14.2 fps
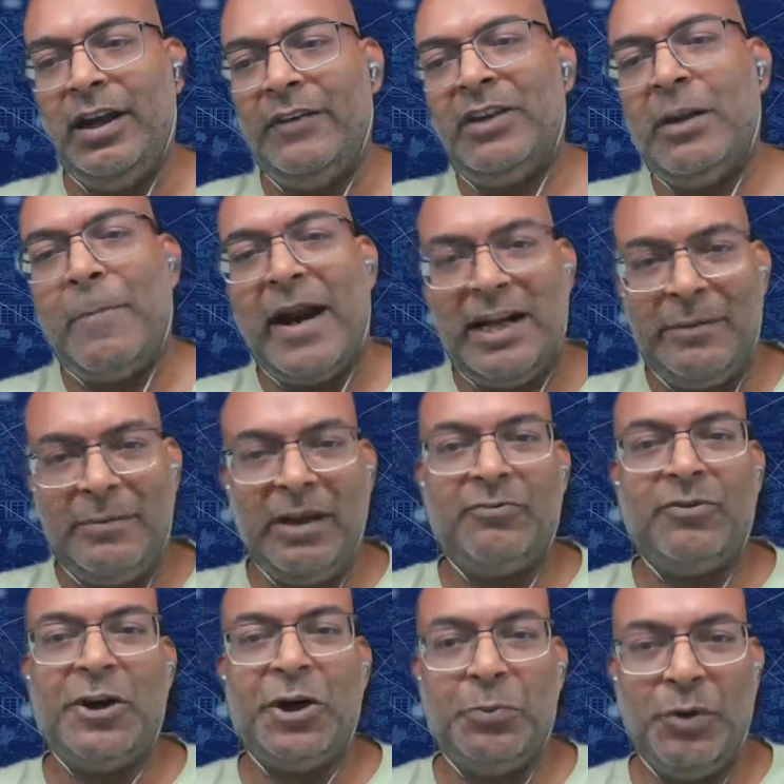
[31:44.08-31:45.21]
if the
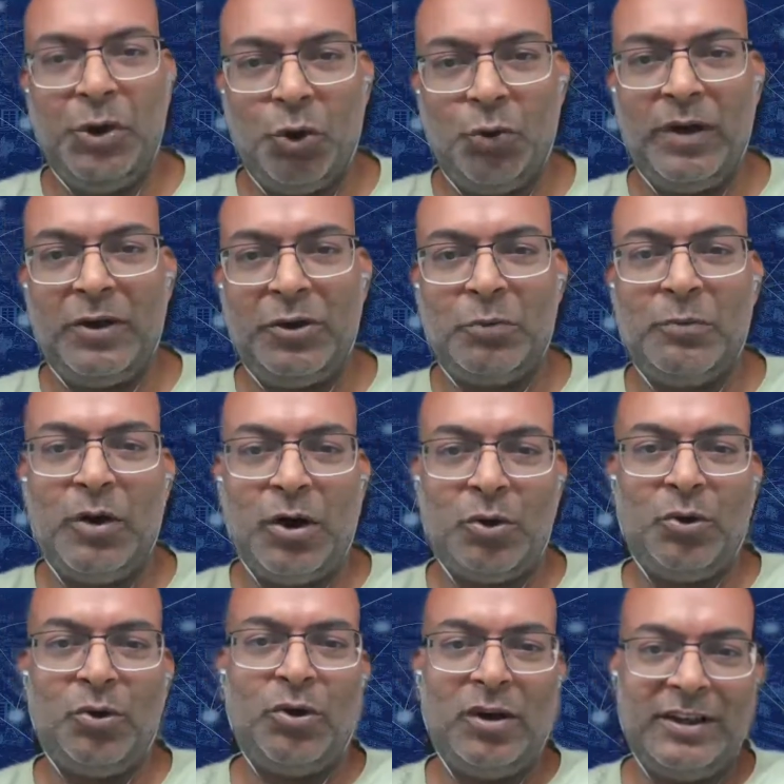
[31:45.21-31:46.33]
pandemic were to be over
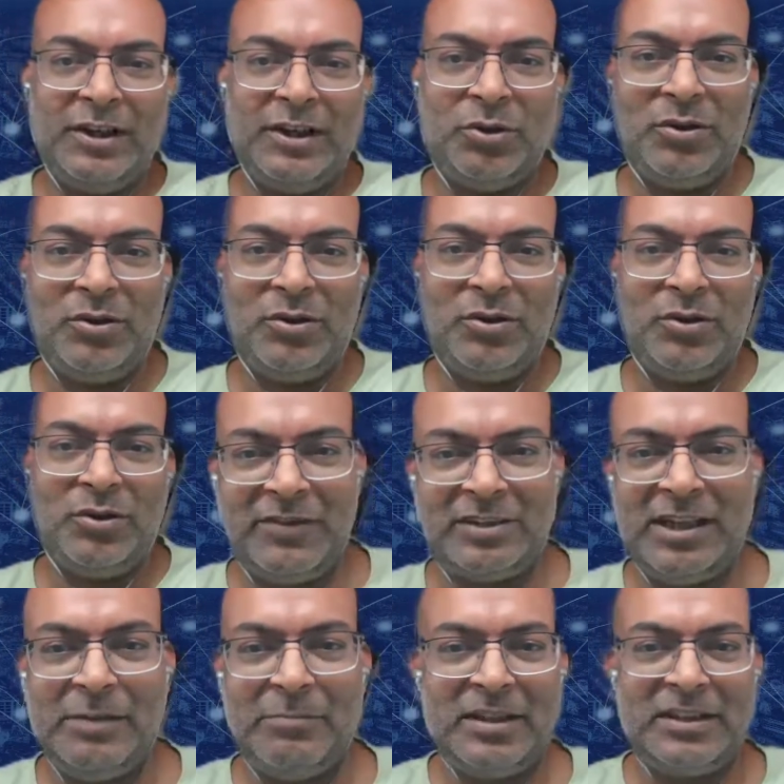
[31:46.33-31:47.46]
tomorrow or after
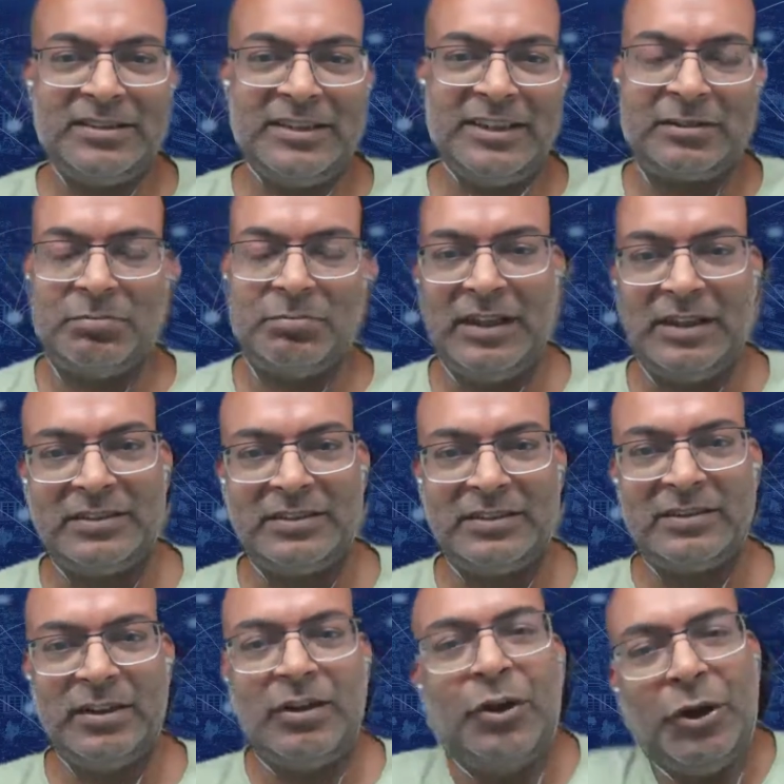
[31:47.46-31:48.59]
3 months, 6
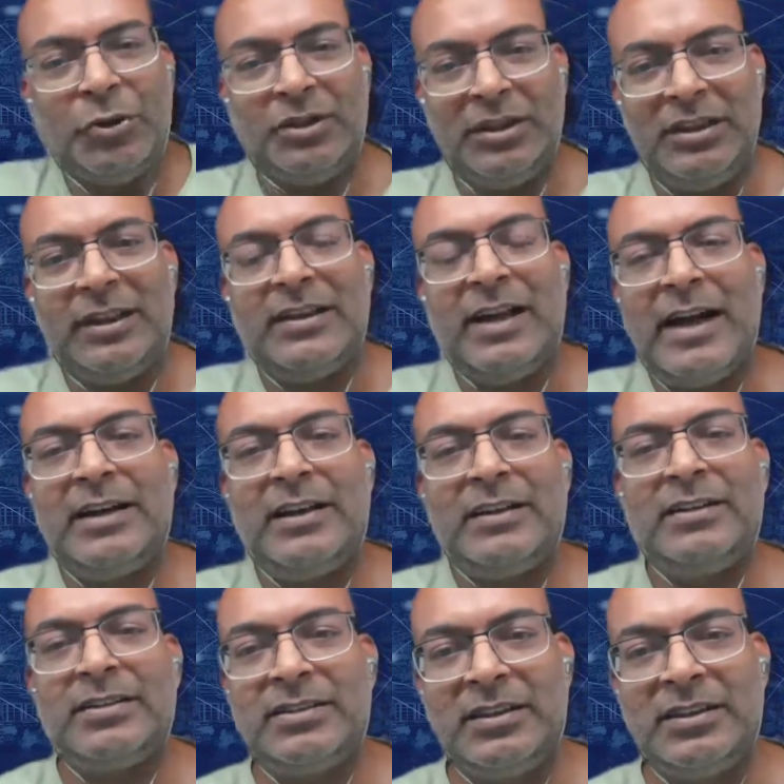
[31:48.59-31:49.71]
months, do you think that
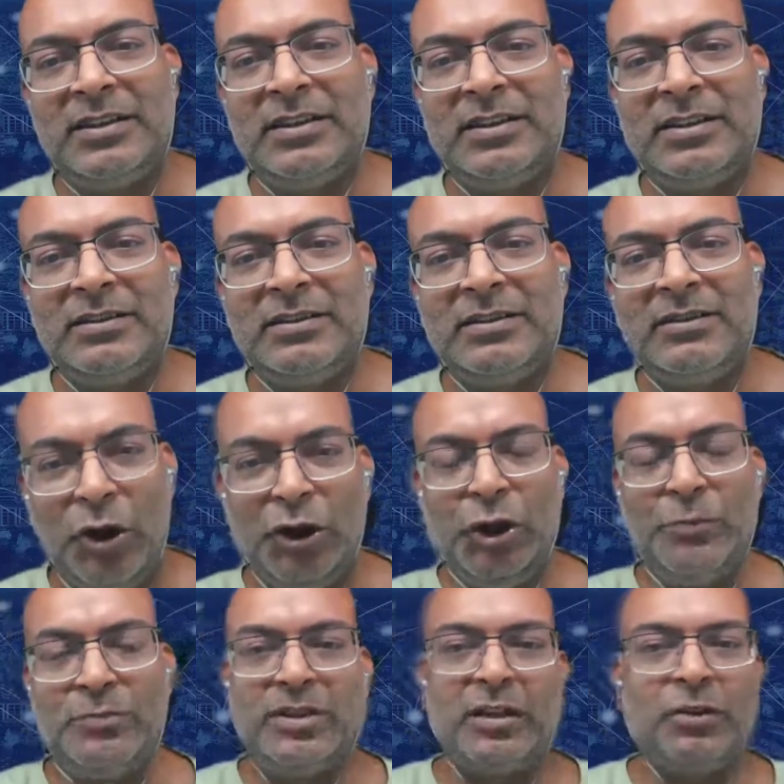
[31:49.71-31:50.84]

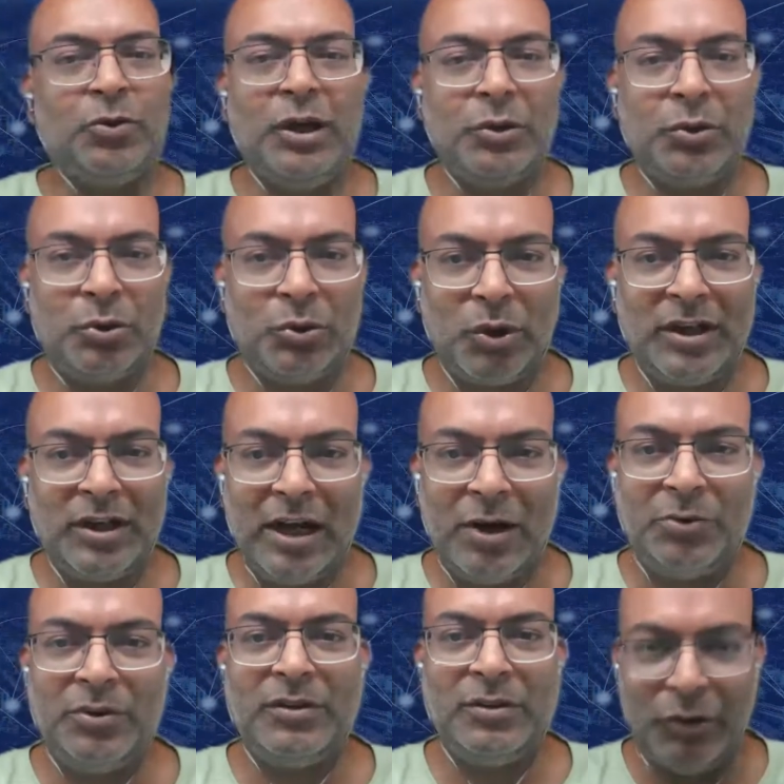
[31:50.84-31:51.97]
volumes are going to go
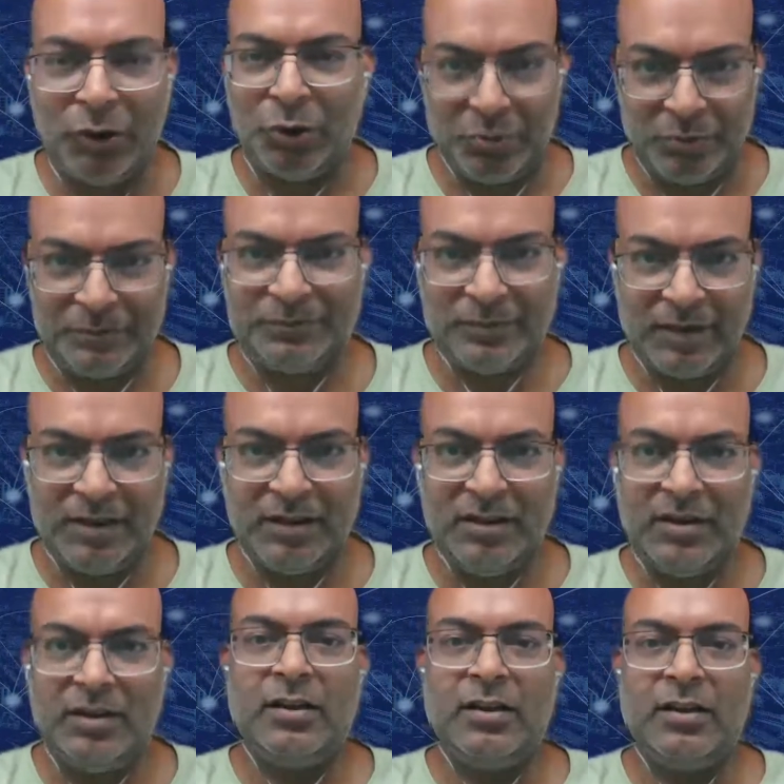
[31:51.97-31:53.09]
down? No,
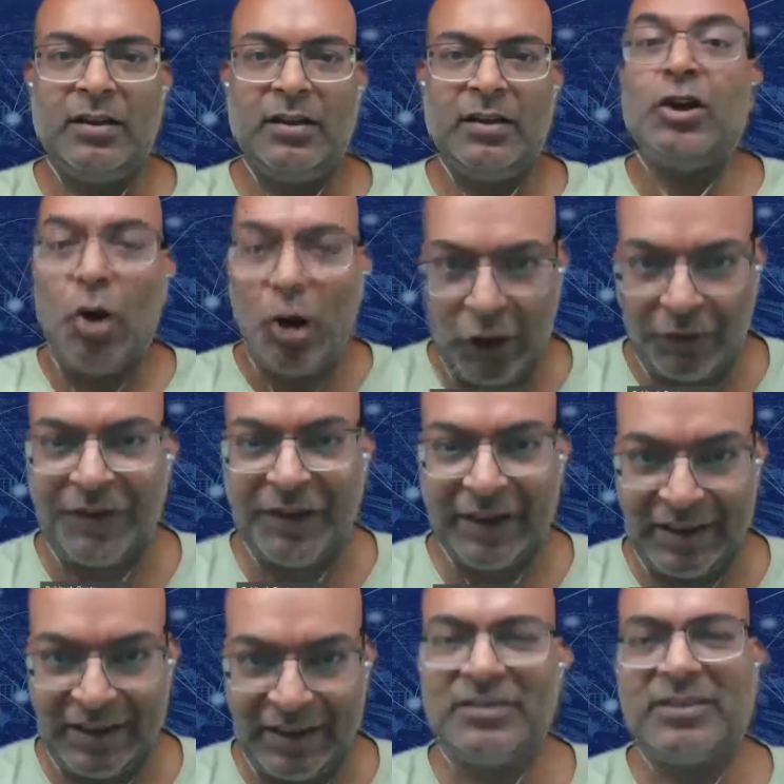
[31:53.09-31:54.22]
not all of
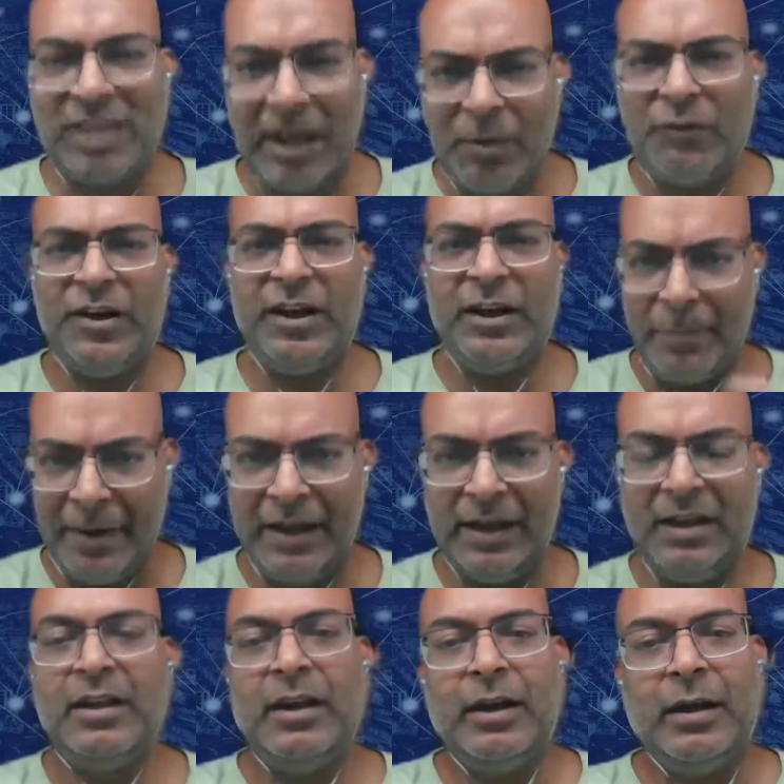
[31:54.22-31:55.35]
it. Some of it
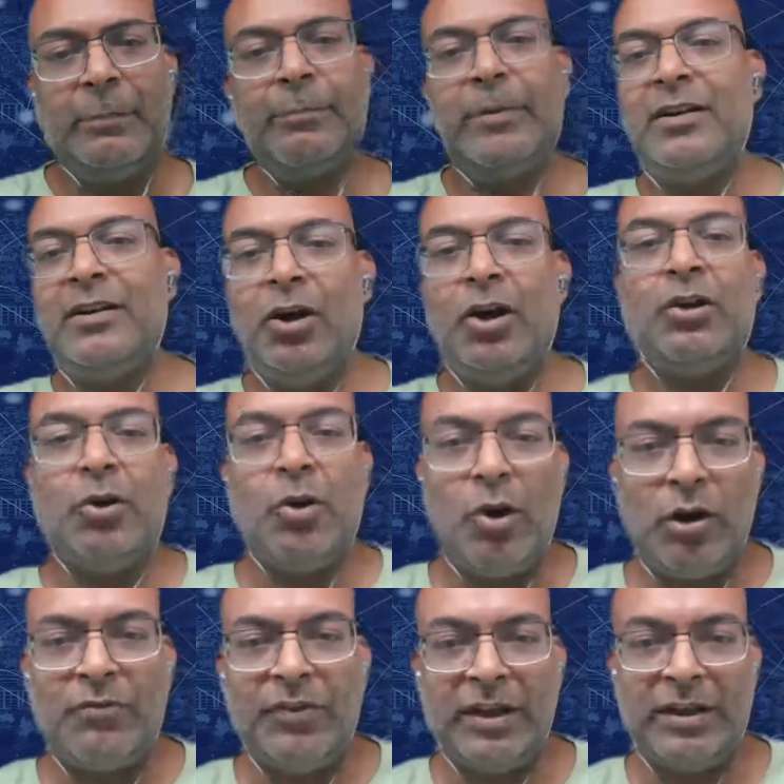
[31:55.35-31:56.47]
may, but not
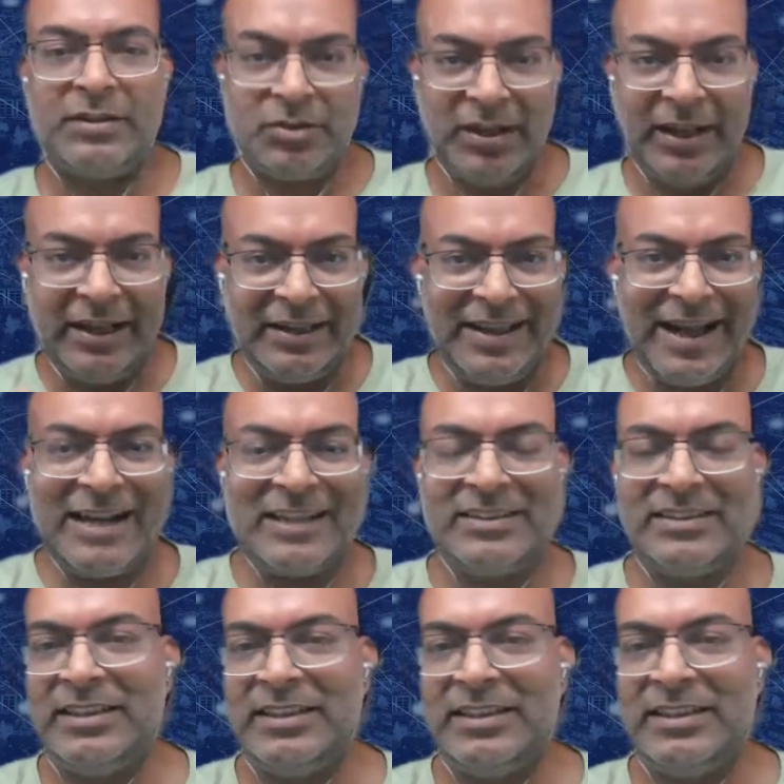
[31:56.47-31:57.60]
all of it. So in that
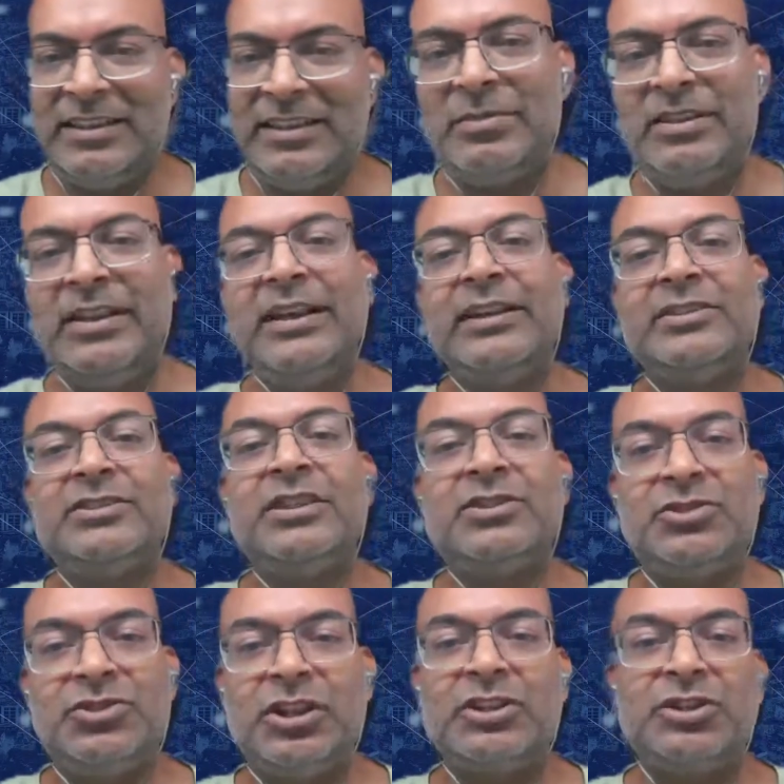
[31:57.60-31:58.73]
sense, I am saying it's a
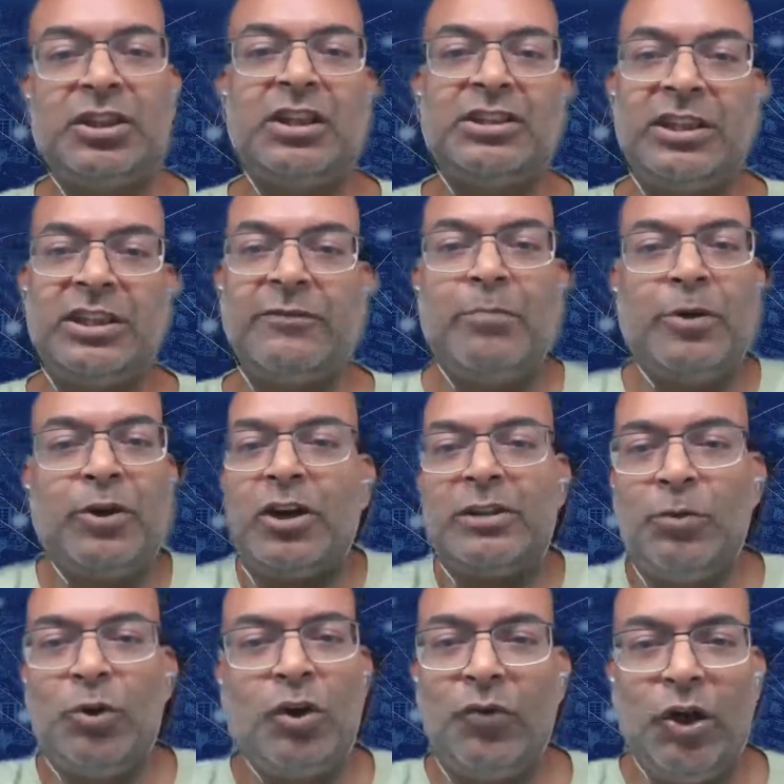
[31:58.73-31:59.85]
structural shift
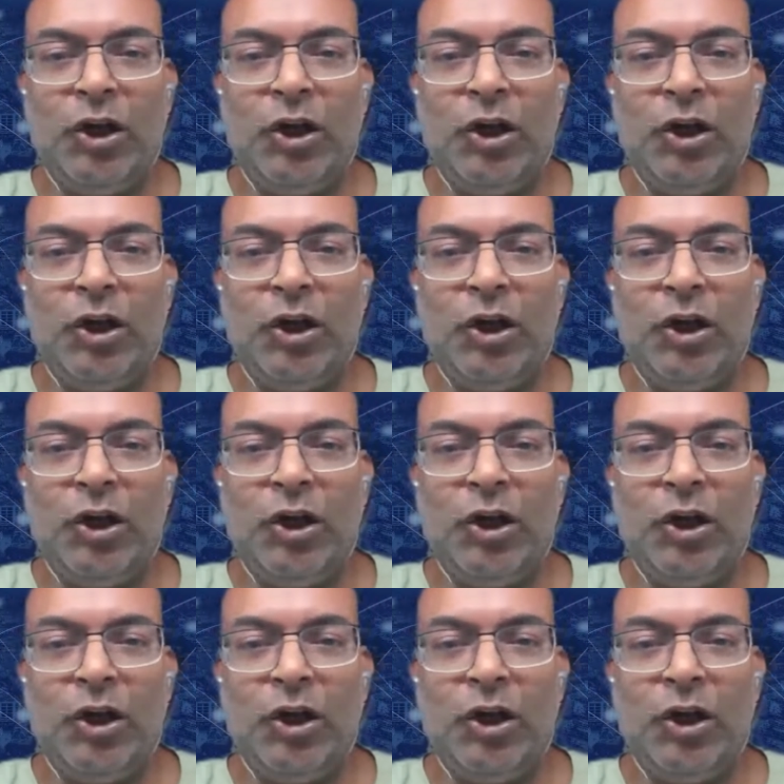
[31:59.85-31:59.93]
because more